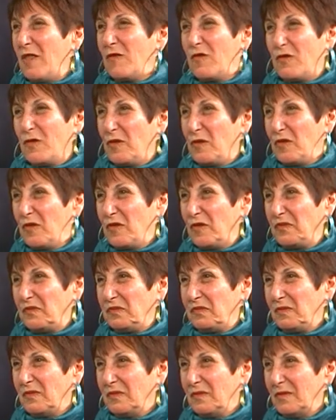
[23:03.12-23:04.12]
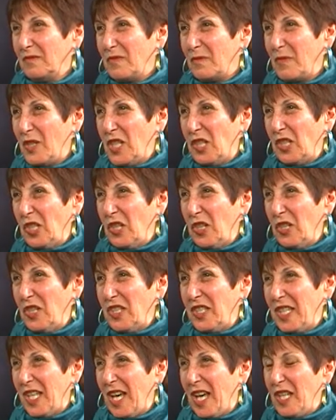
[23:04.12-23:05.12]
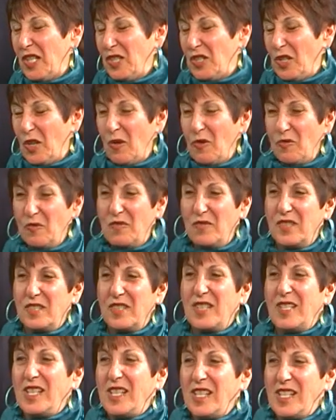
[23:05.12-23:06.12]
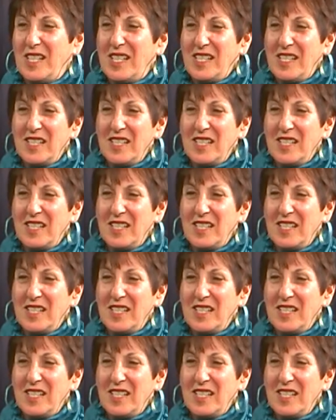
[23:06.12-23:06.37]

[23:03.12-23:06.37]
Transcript: food because I don't see